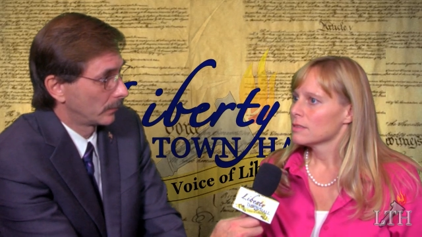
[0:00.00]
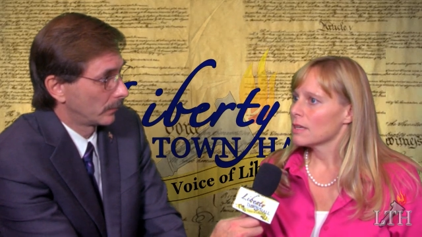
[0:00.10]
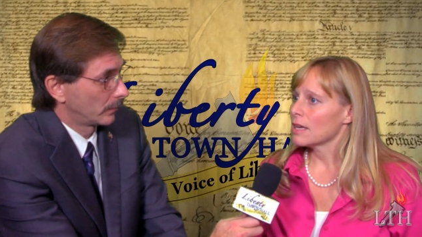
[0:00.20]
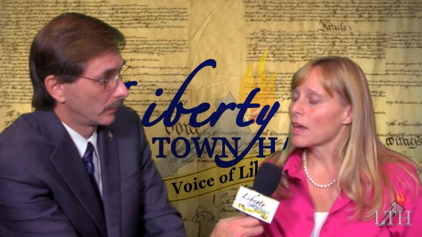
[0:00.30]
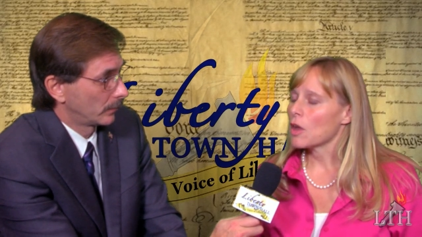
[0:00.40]

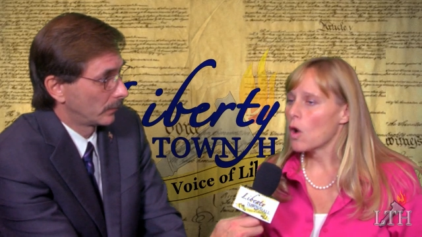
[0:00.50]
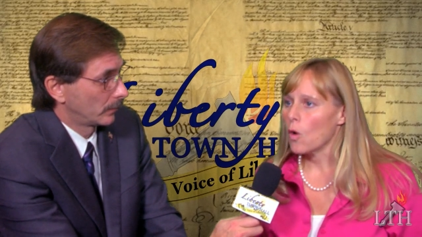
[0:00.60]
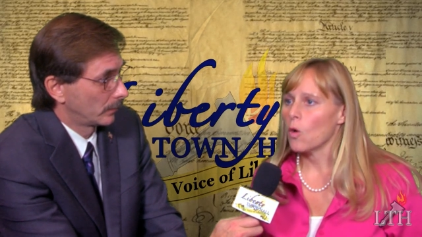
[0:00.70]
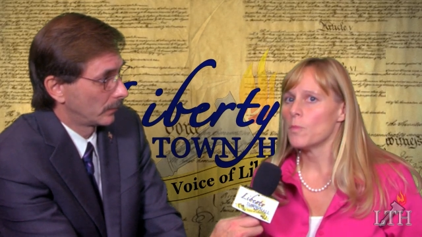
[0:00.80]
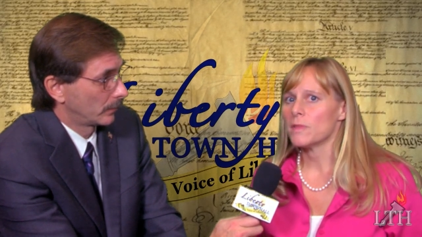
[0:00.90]
Speaker 1: and I
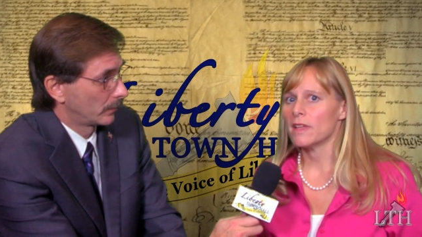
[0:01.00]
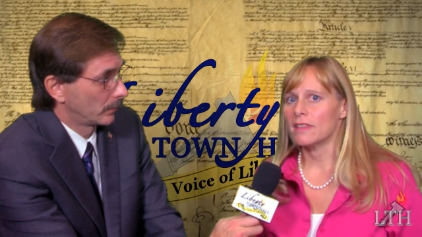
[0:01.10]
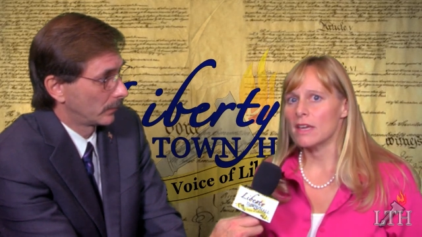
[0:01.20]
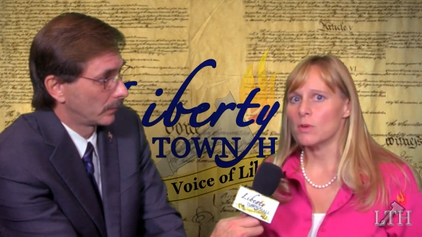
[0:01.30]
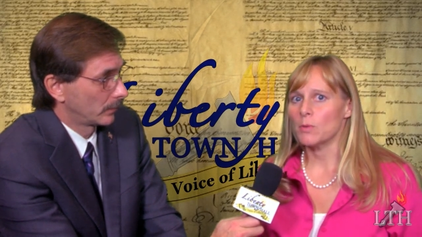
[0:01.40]
hope that
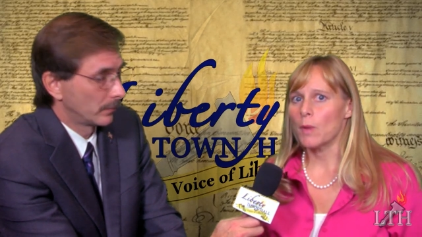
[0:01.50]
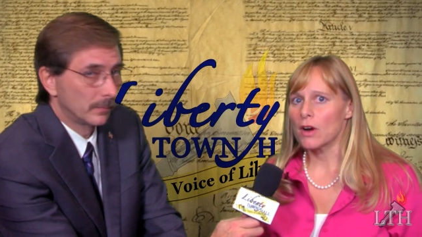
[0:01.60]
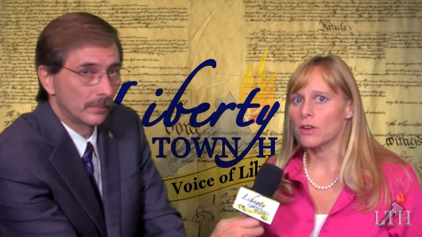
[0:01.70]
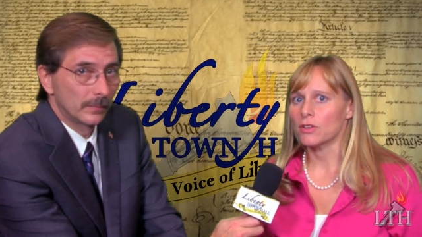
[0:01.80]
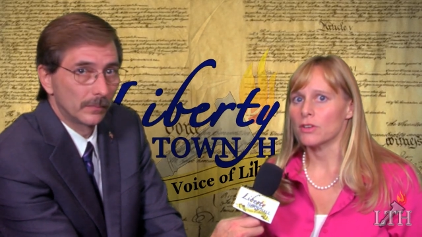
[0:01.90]
they would
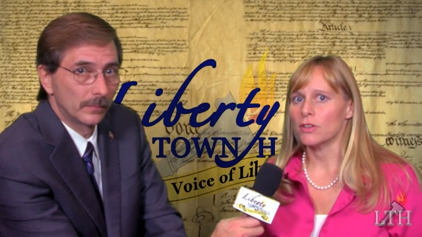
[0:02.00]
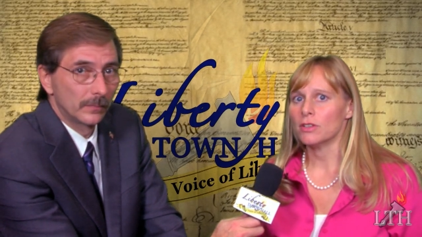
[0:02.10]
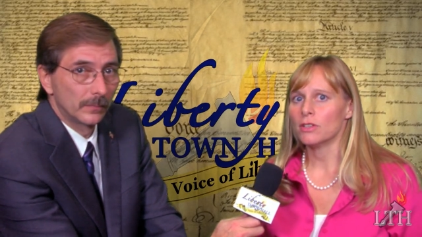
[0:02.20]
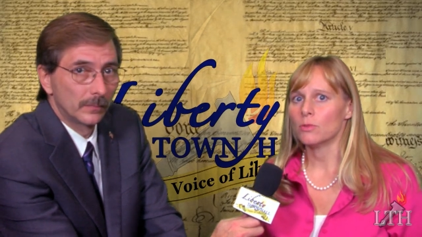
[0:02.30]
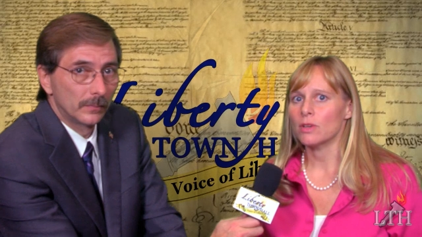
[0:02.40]

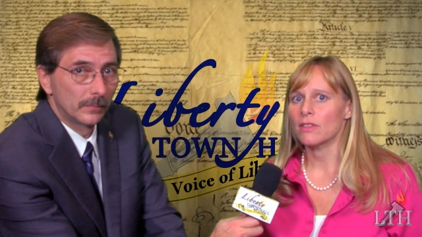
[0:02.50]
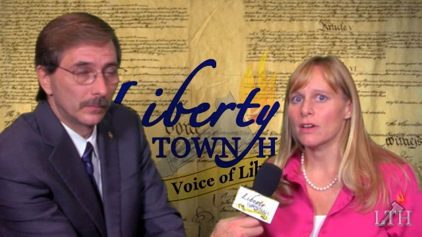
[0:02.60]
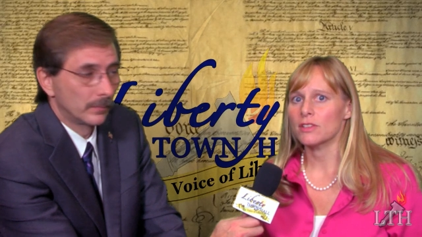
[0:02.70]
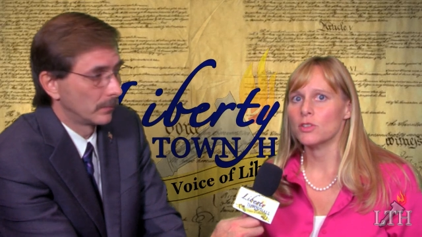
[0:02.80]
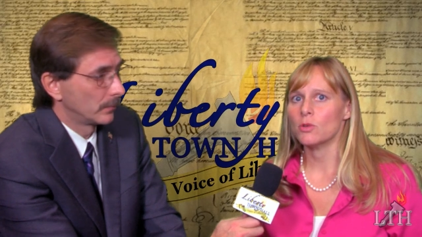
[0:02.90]
partner with
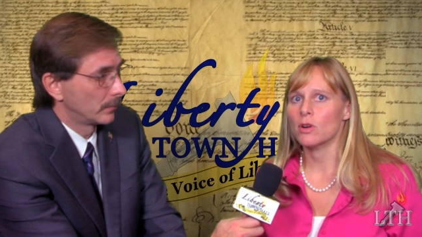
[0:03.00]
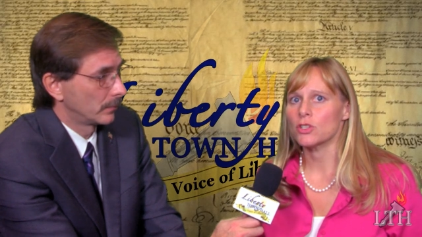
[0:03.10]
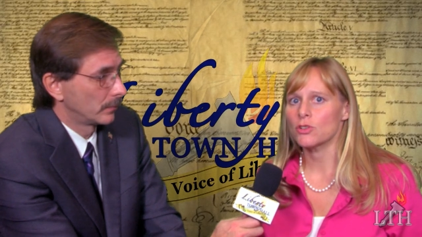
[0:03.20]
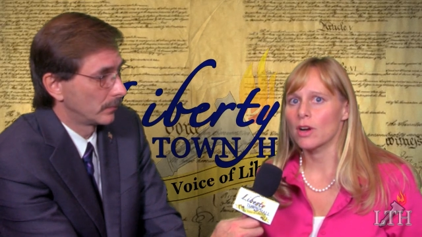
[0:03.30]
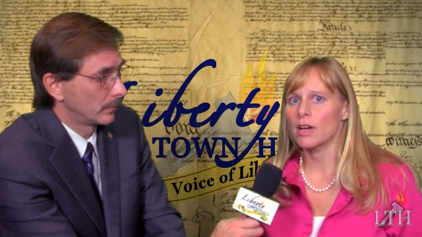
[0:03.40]
us who are
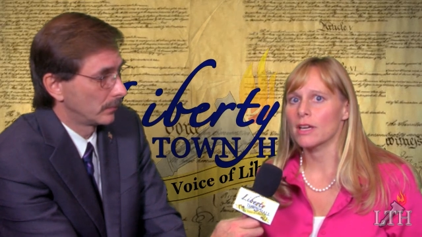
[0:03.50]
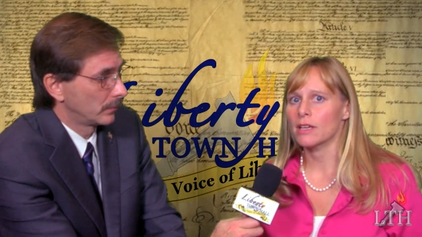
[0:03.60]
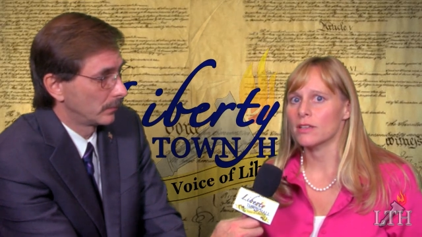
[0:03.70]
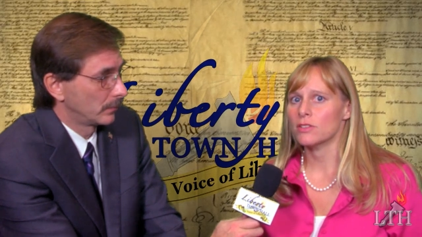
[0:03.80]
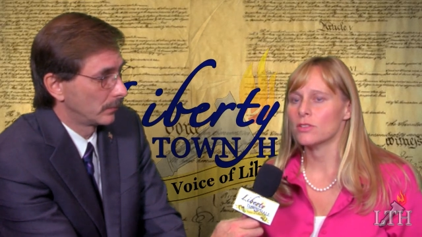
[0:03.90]

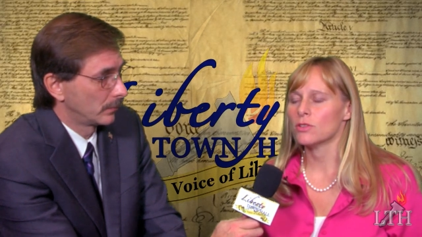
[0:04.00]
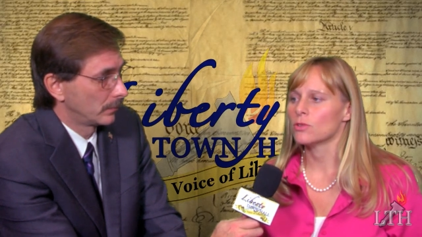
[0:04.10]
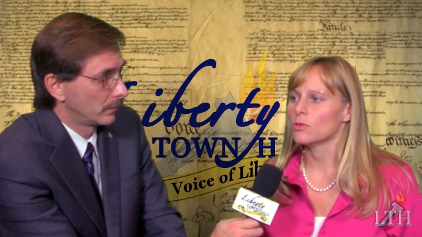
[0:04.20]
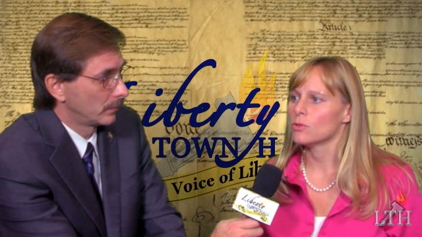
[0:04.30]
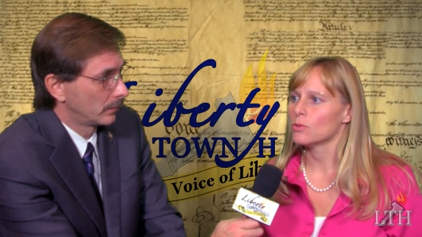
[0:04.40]
trying
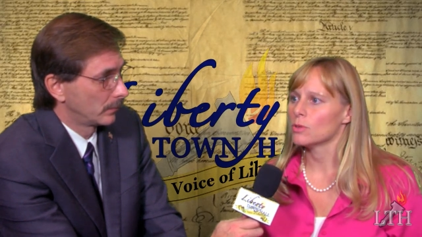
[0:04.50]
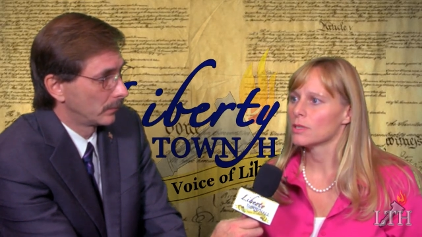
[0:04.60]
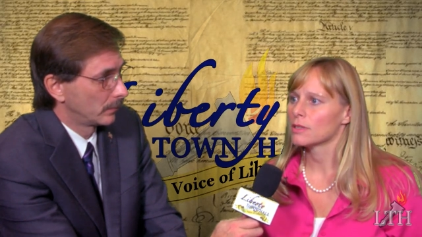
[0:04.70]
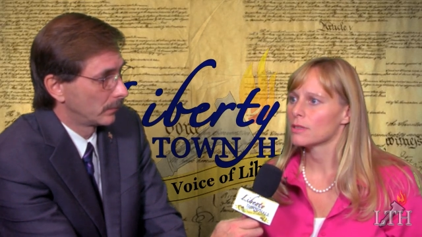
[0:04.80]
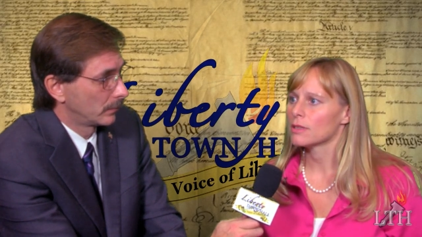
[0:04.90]
to
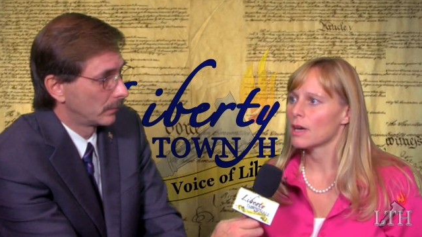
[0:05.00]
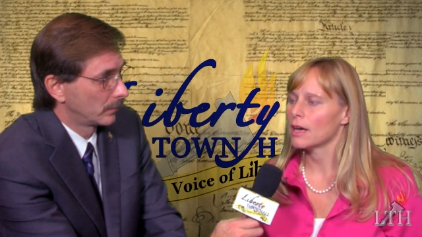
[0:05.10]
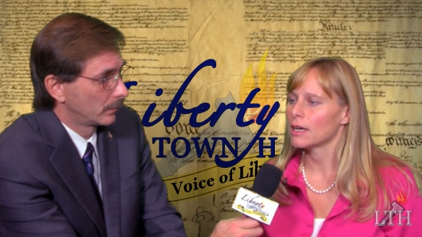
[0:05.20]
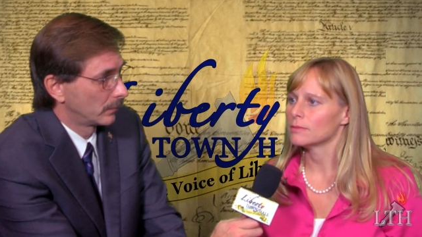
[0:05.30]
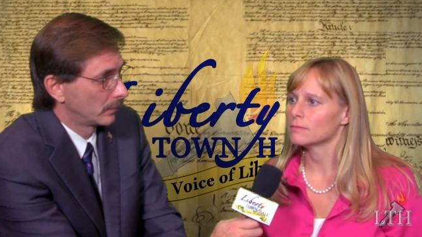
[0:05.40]

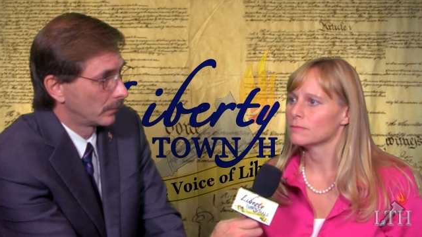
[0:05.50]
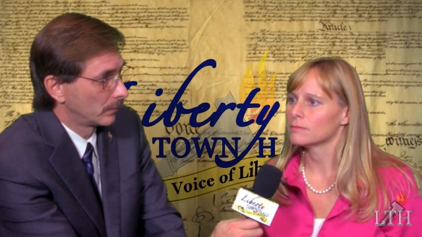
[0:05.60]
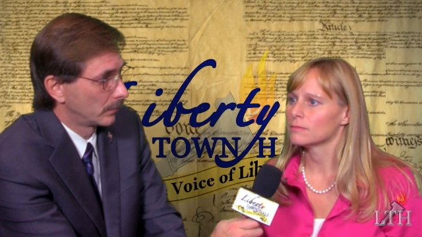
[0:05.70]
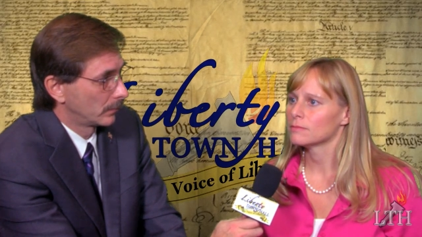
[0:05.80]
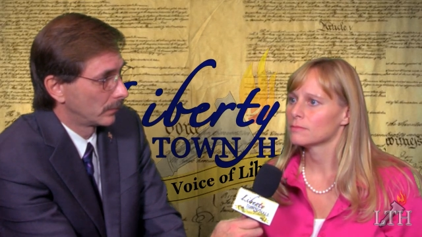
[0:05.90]
um,